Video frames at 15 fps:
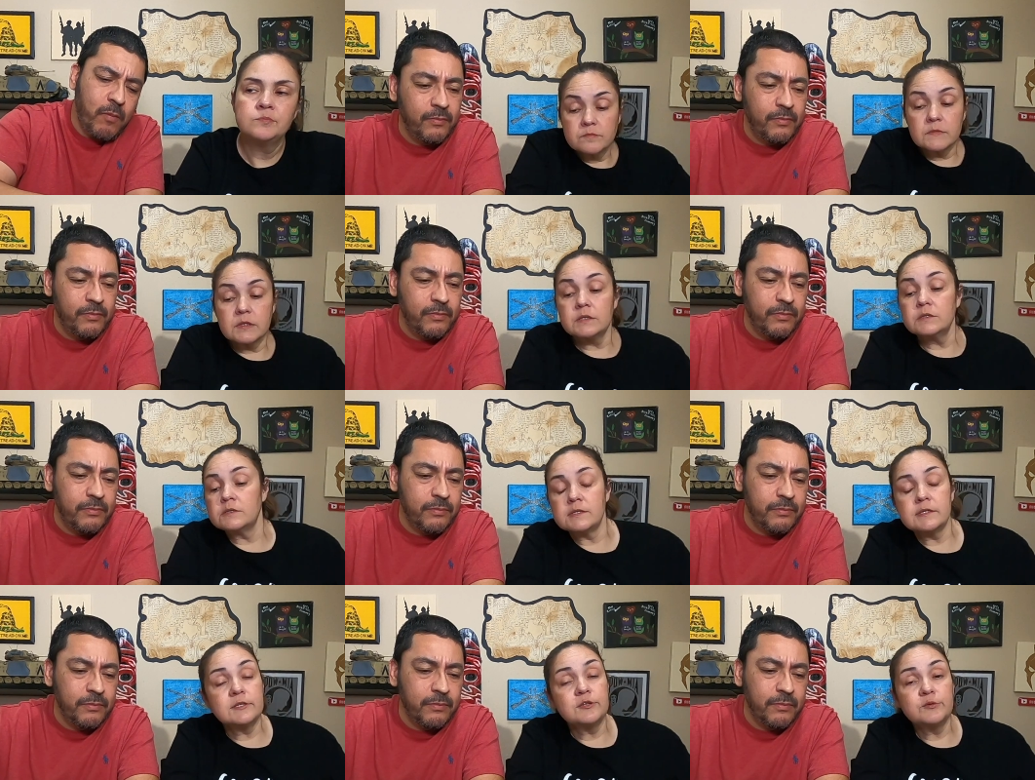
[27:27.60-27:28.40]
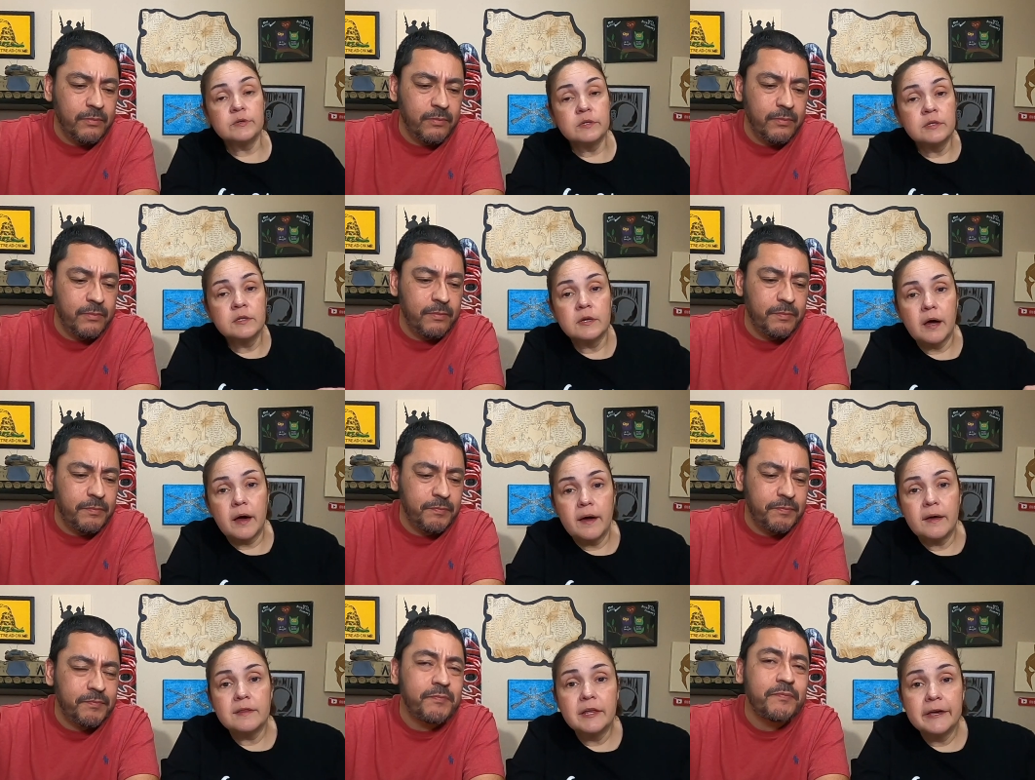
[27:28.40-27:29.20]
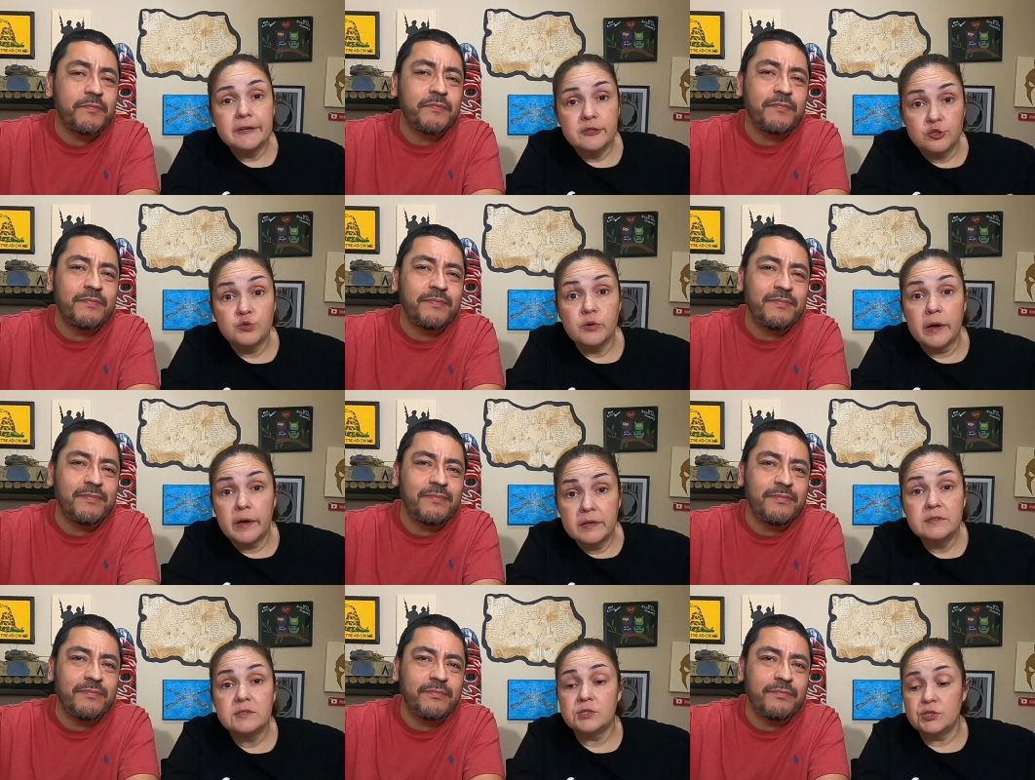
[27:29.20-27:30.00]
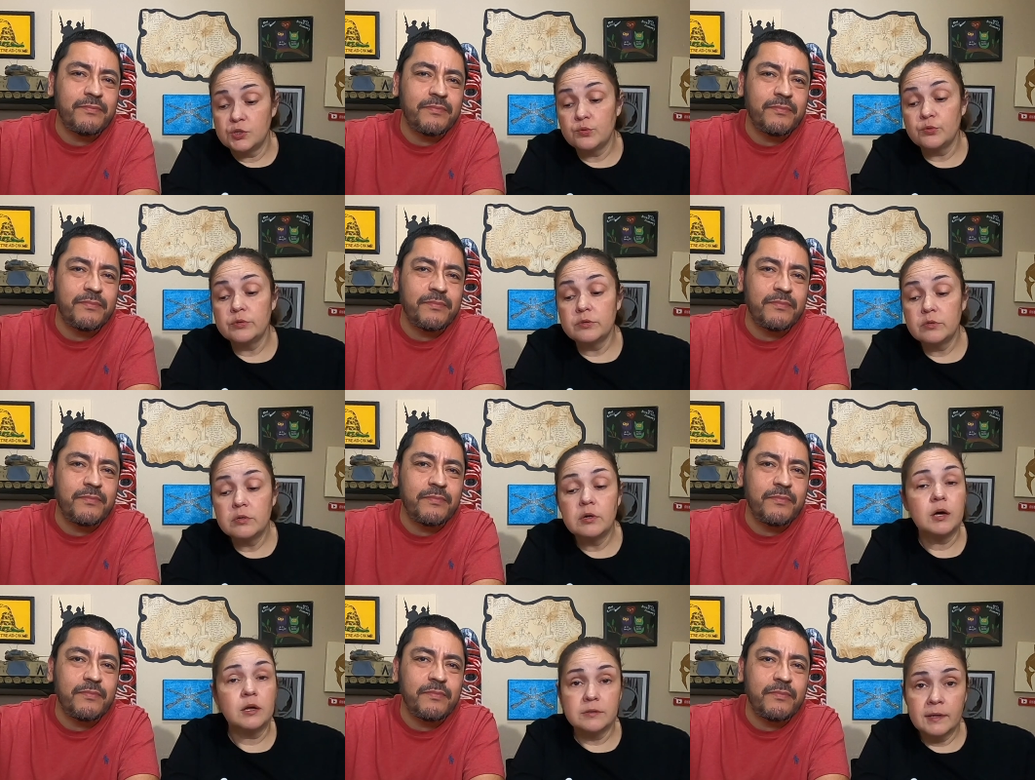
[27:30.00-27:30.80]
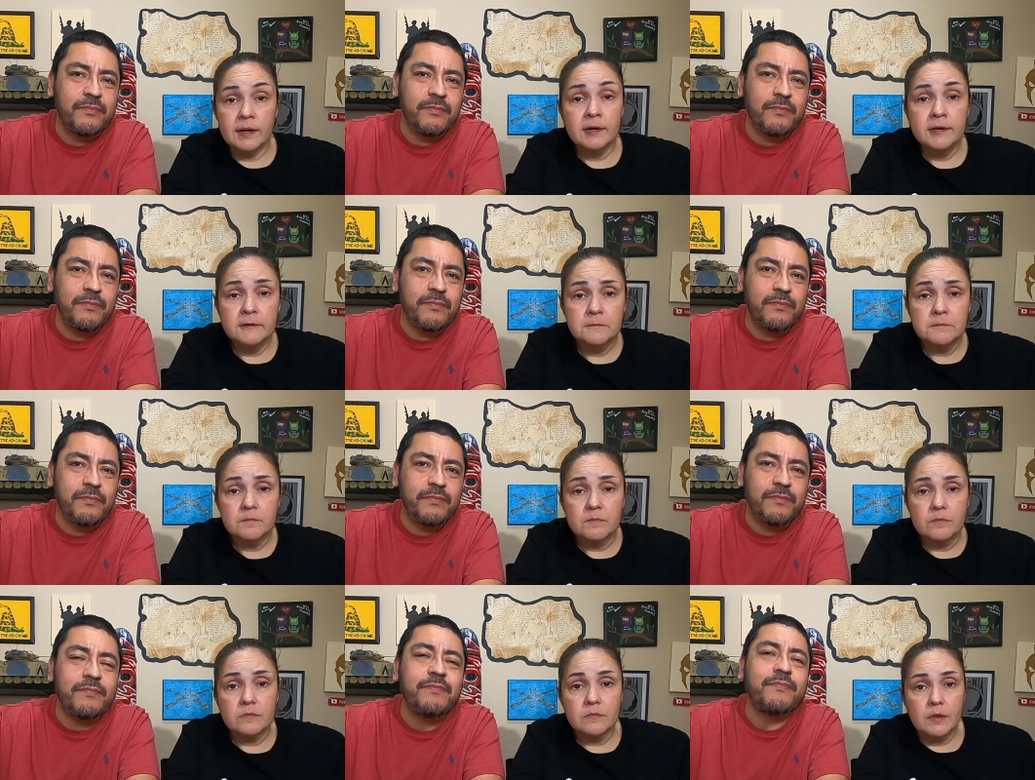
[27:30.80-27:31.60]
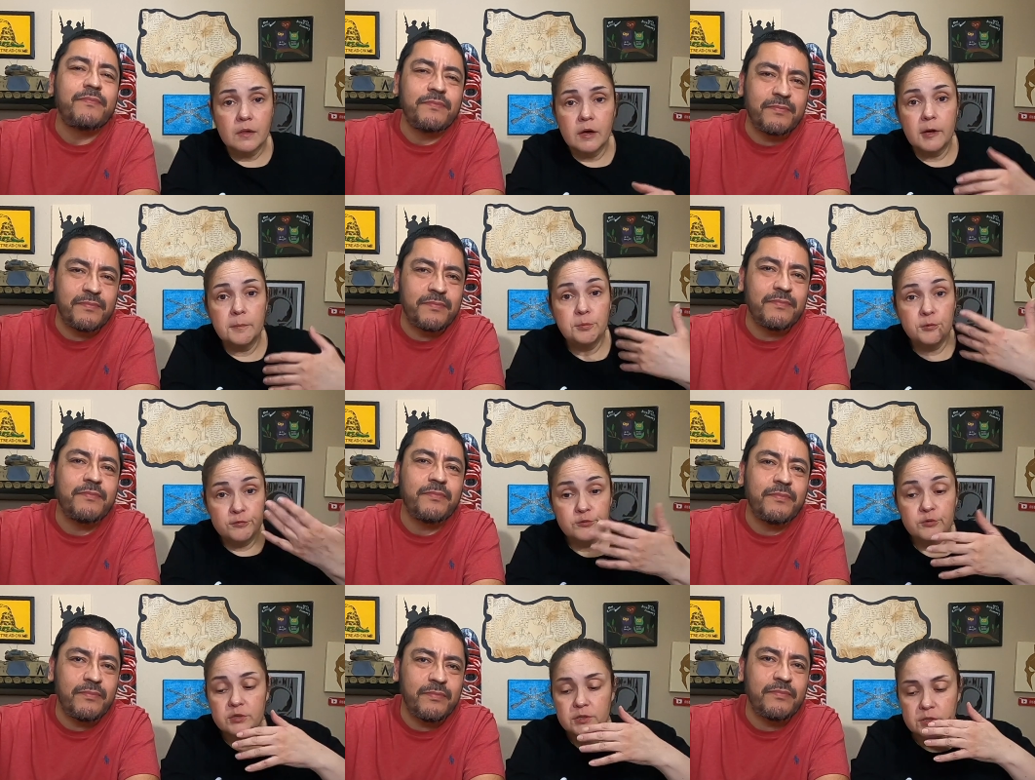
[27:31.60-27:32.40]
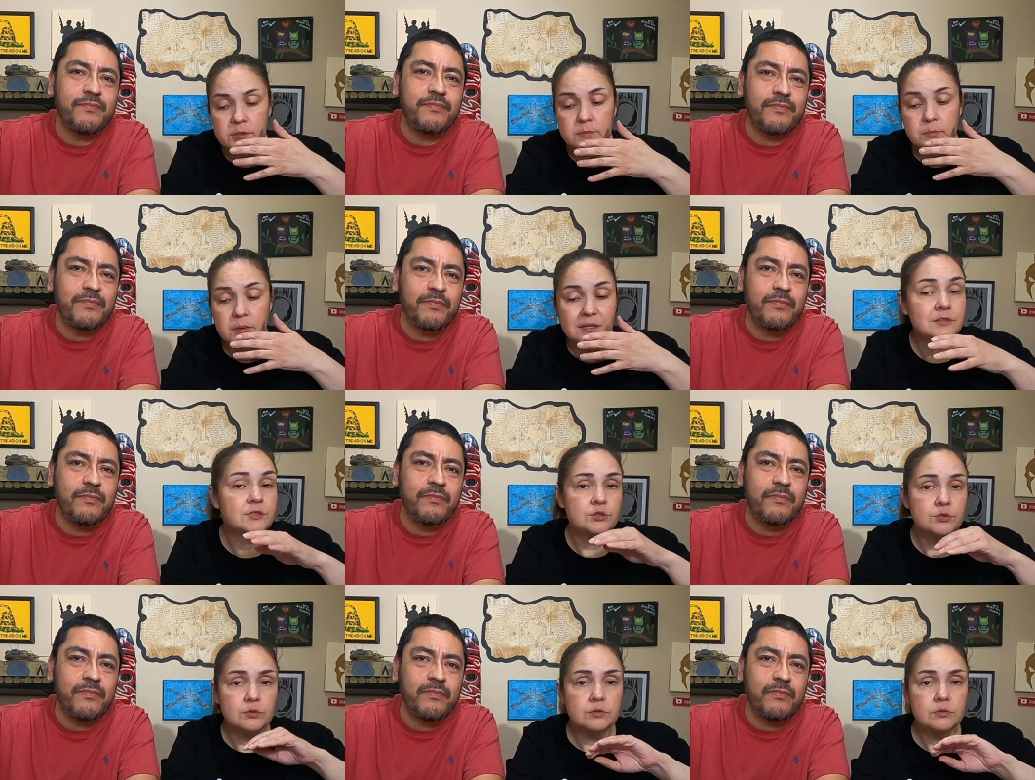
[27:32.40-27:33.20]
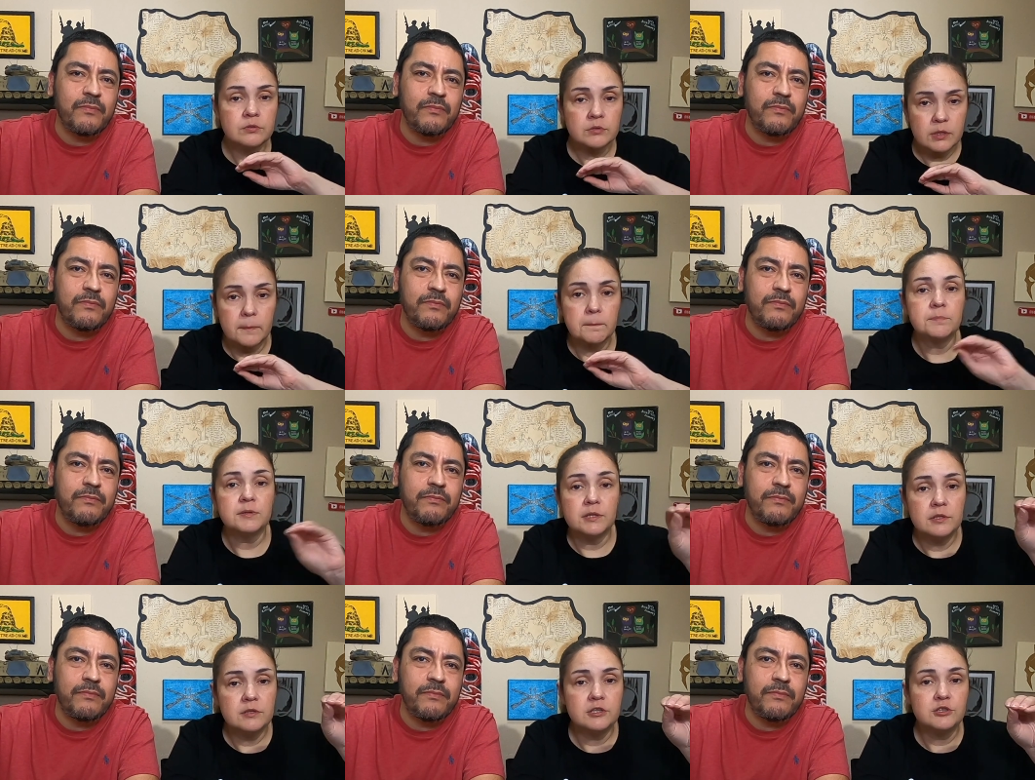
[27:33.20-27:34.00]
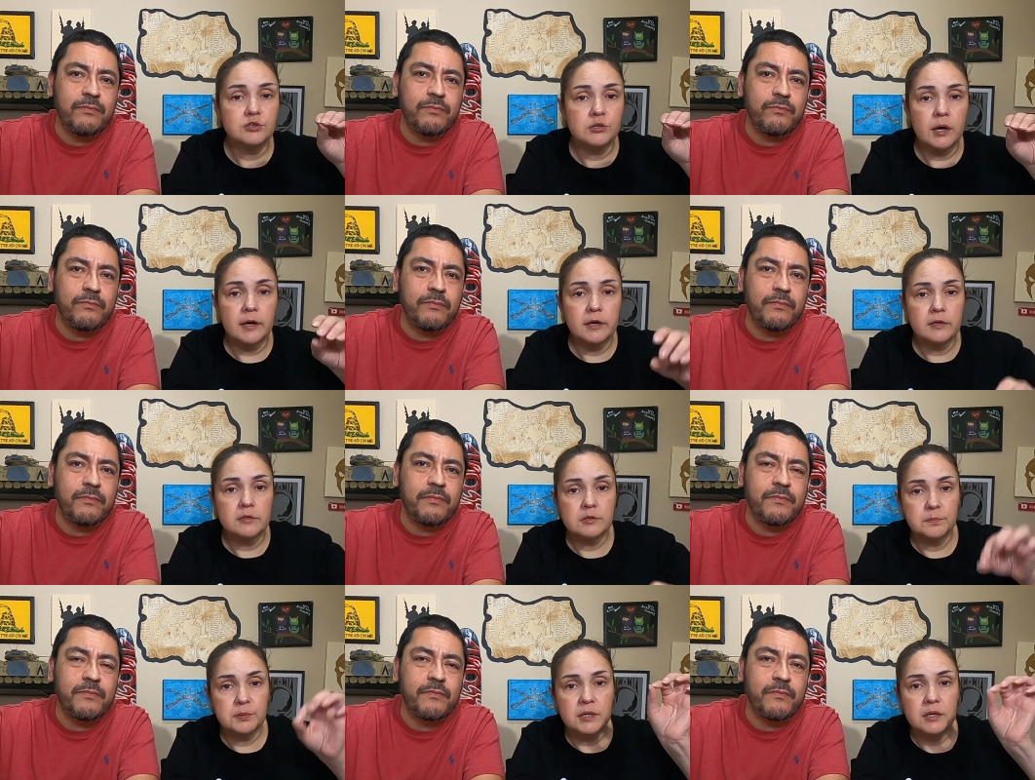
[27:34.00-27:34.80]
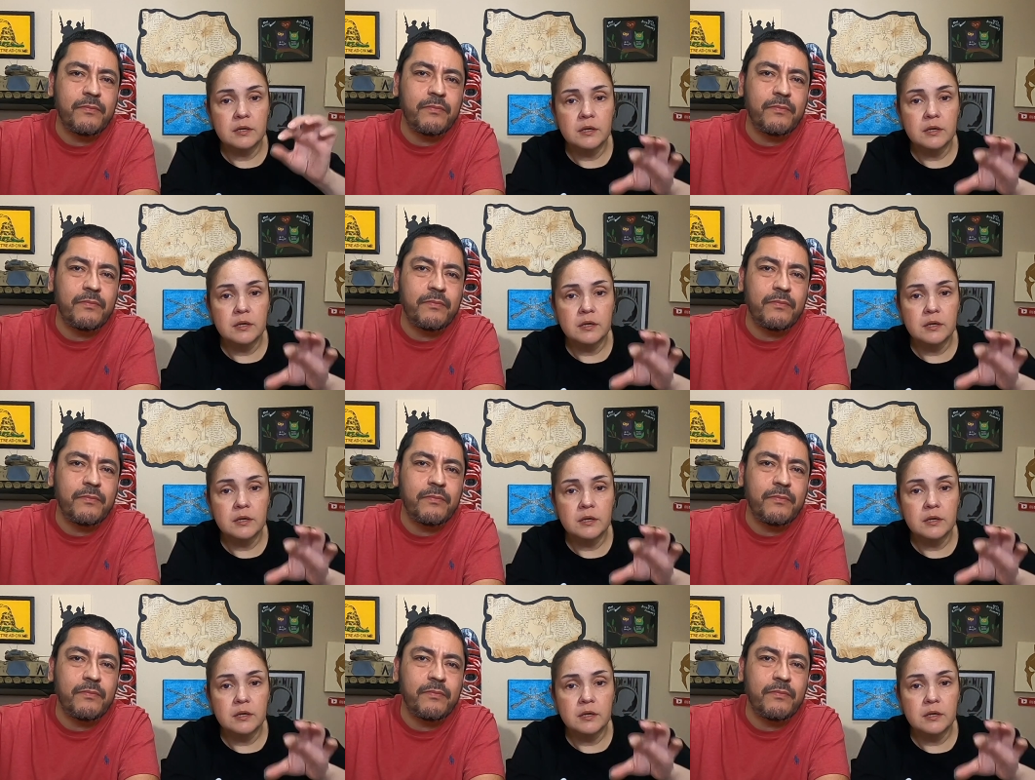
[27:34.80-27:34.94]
Speaker 1: Considering I like dry cereal a lot, I prefer to eat my cereal completely dry and to pick it